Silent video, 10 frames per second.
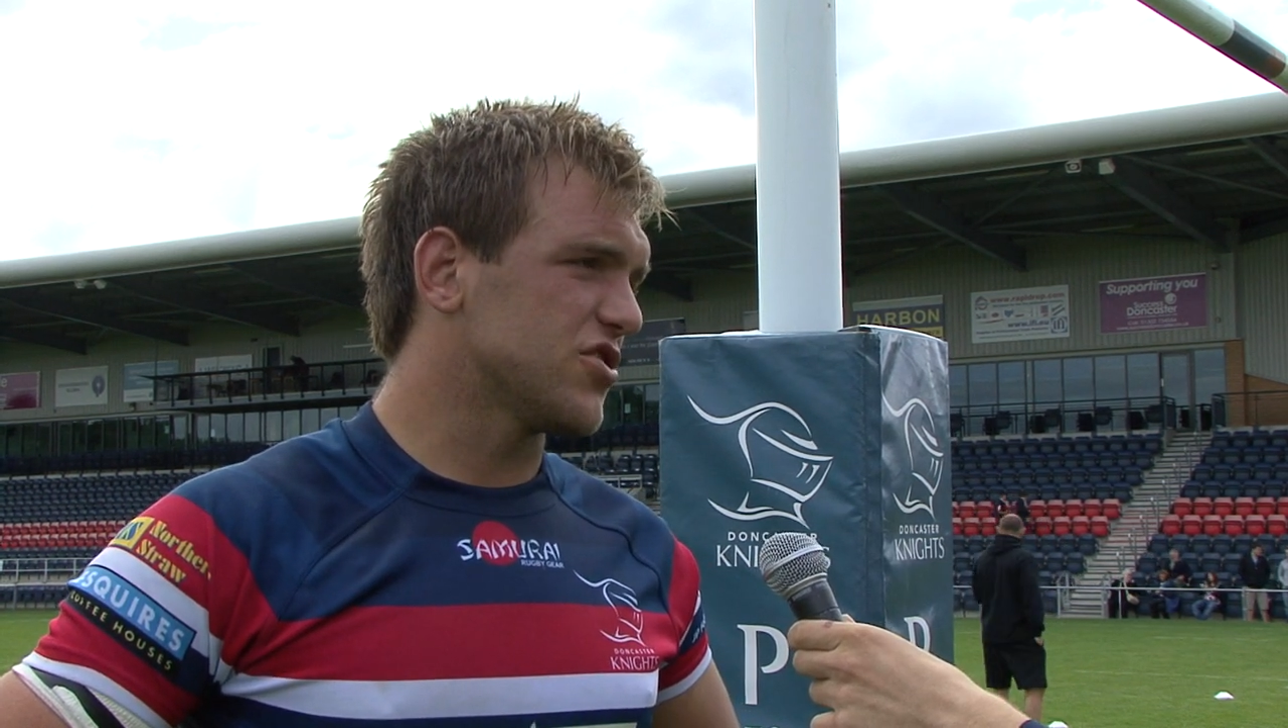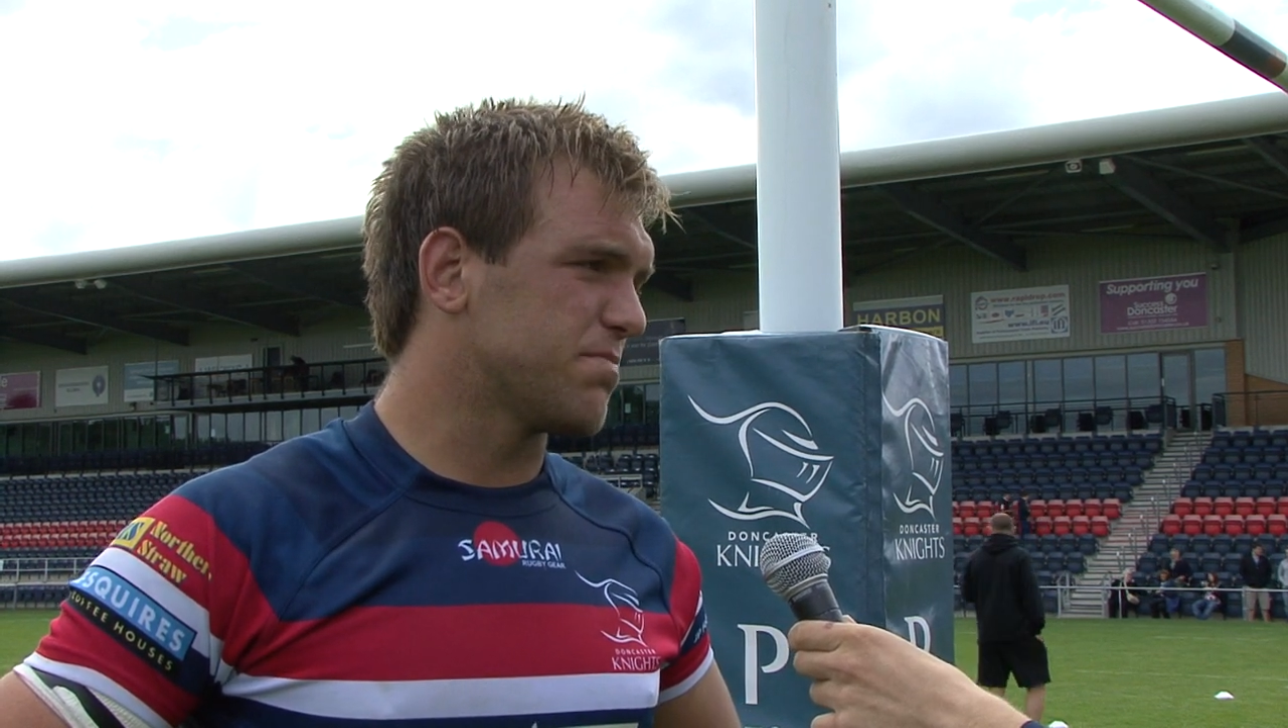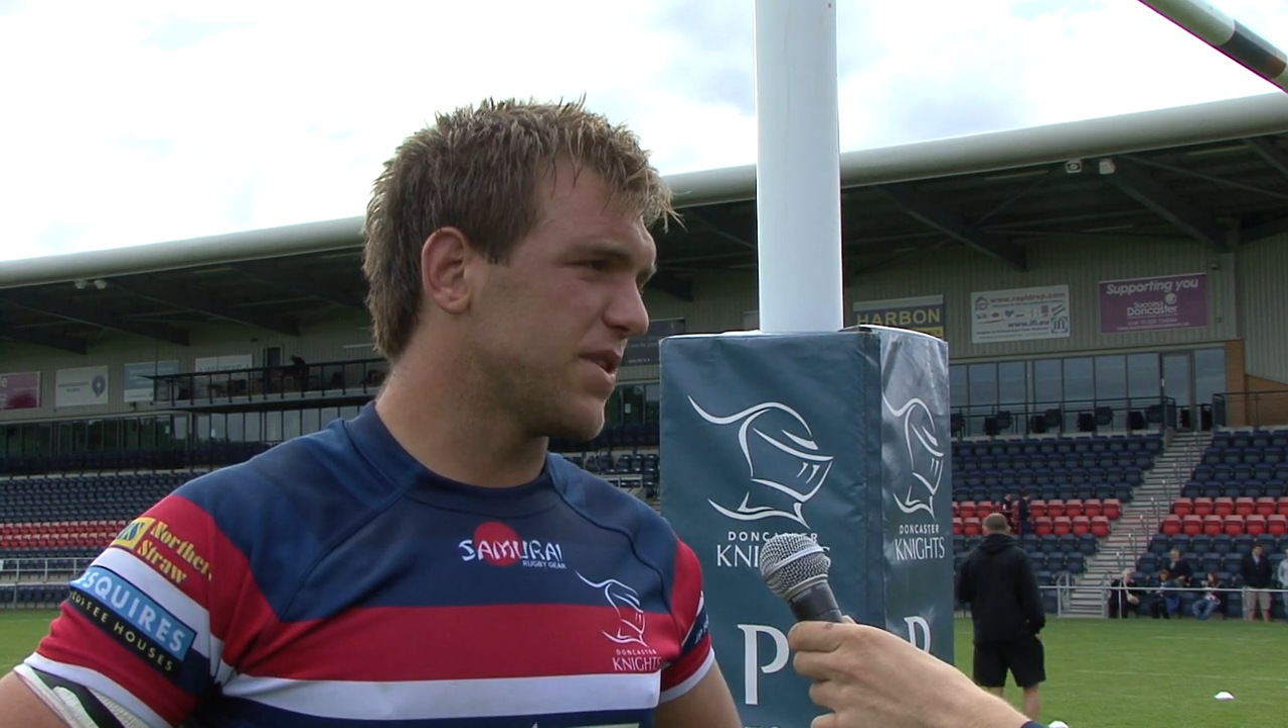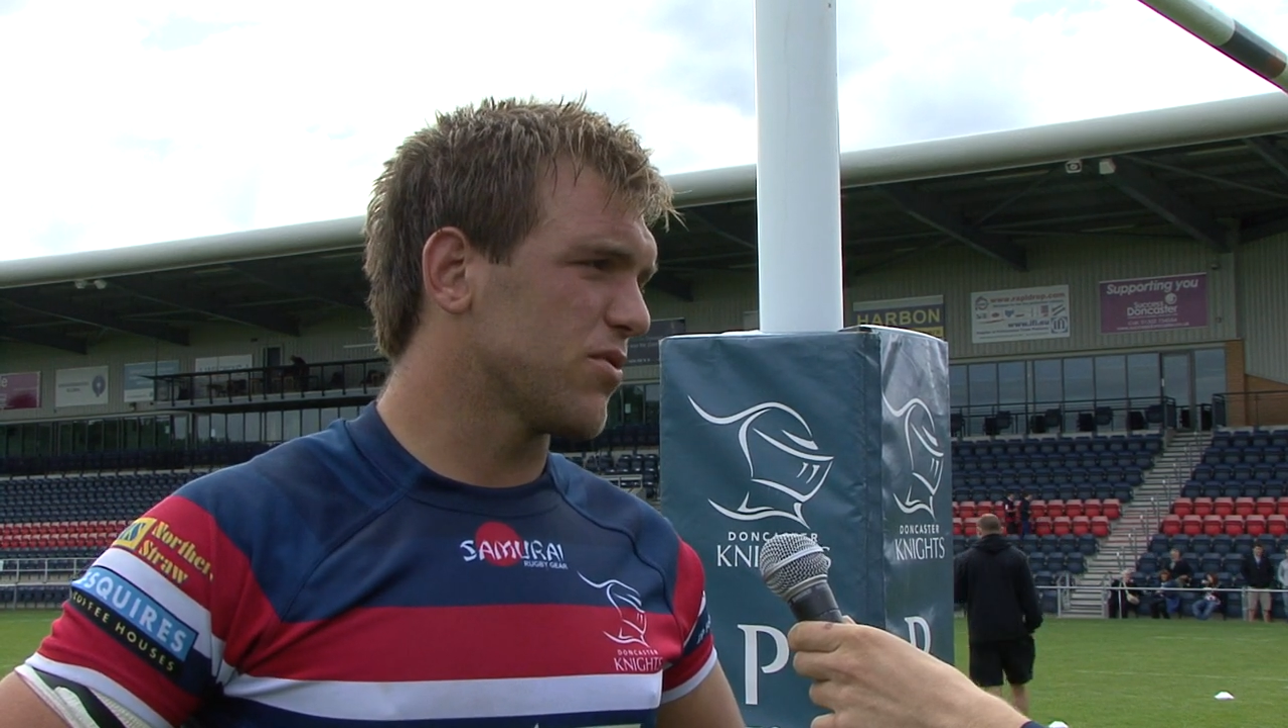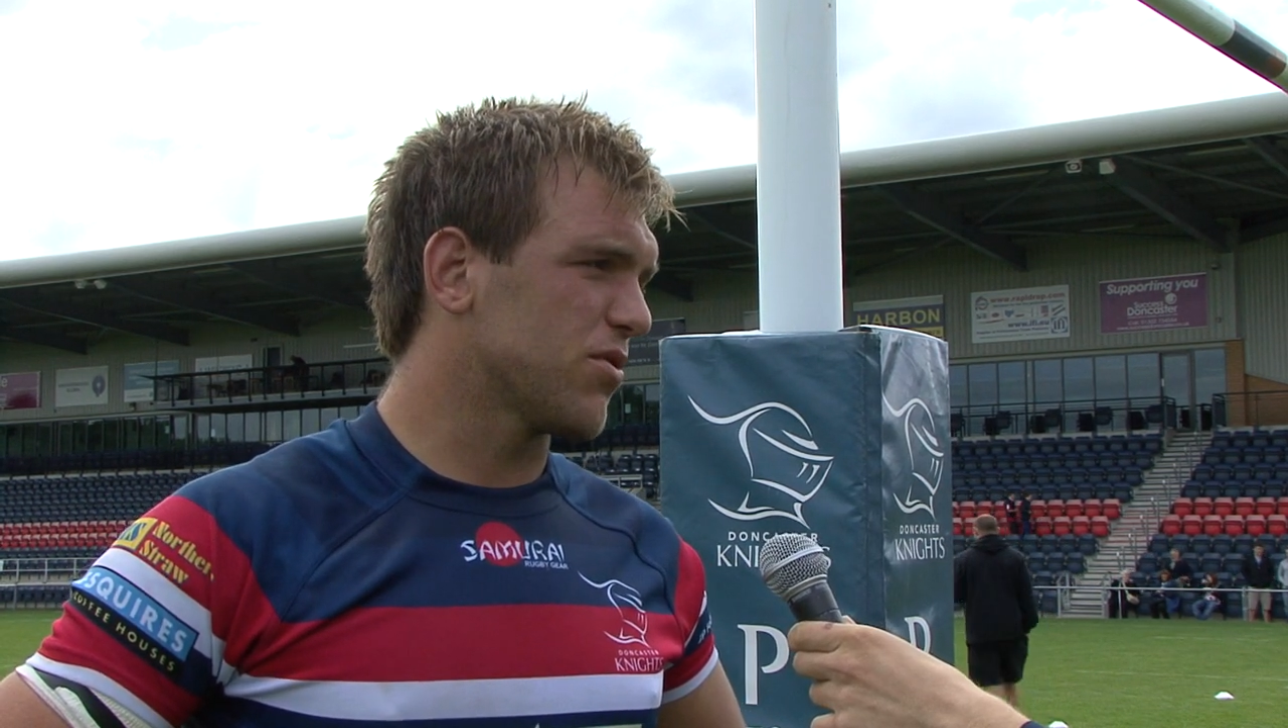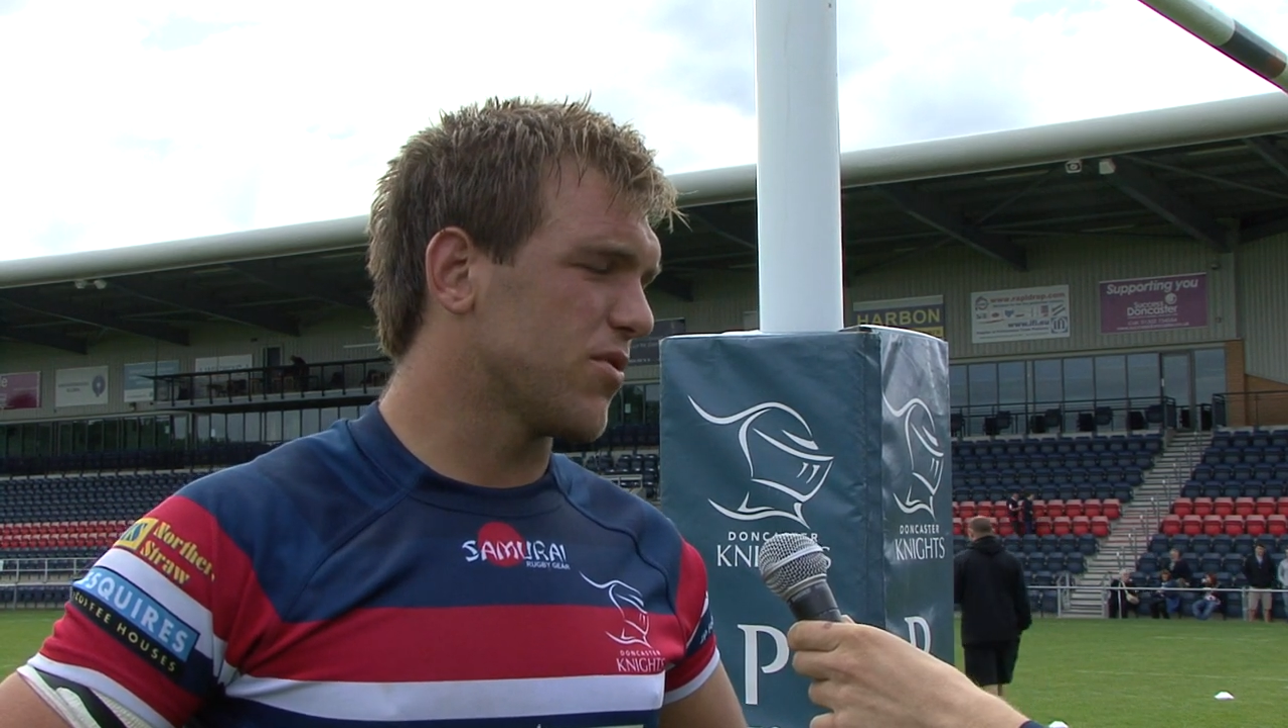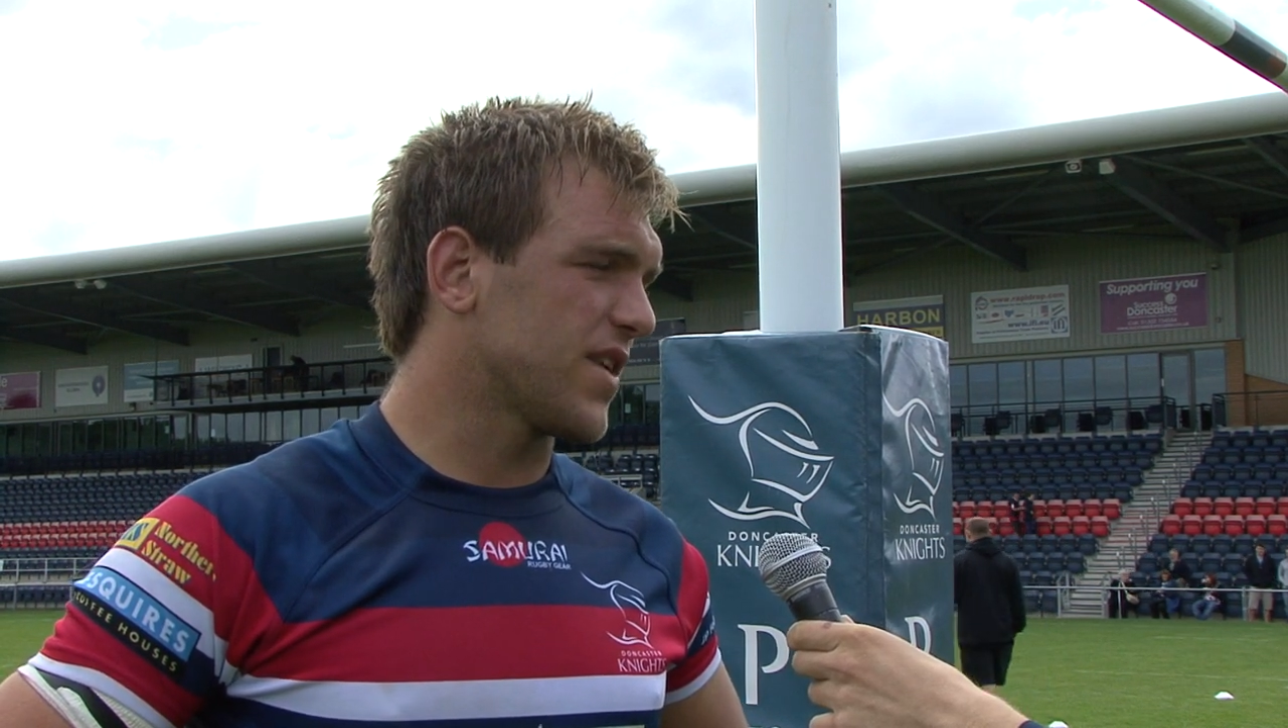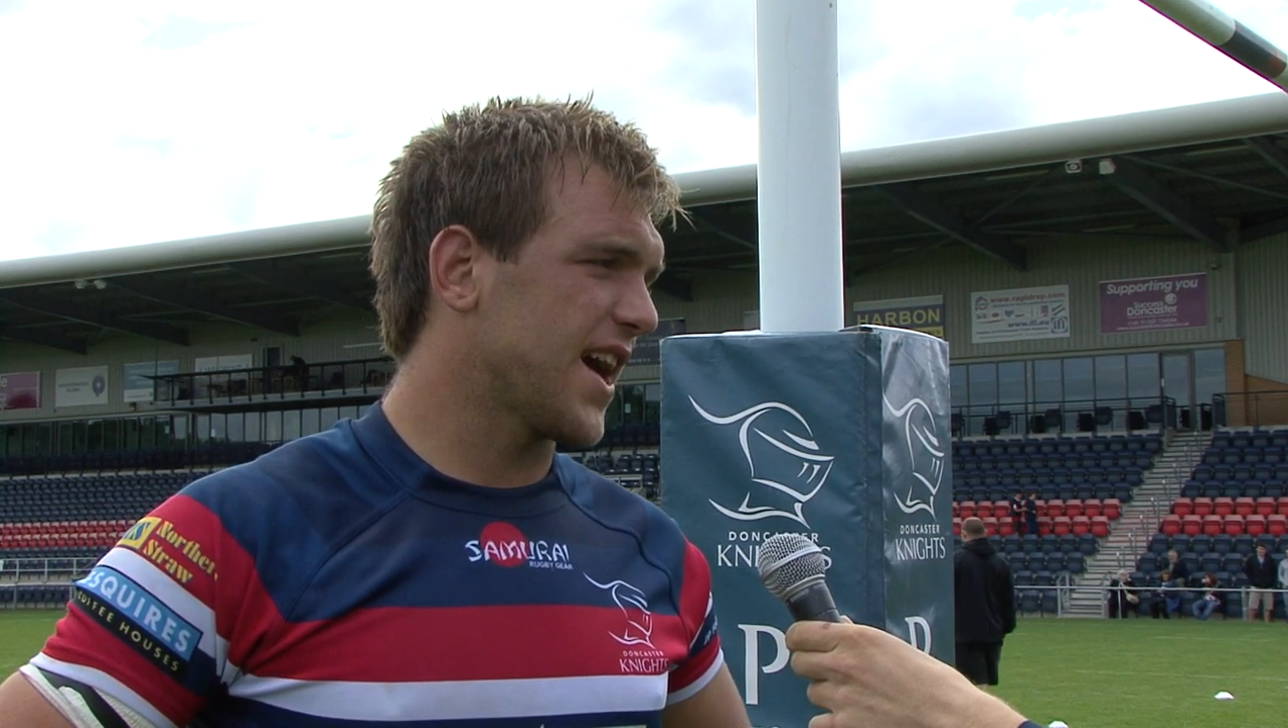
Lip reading: just build through the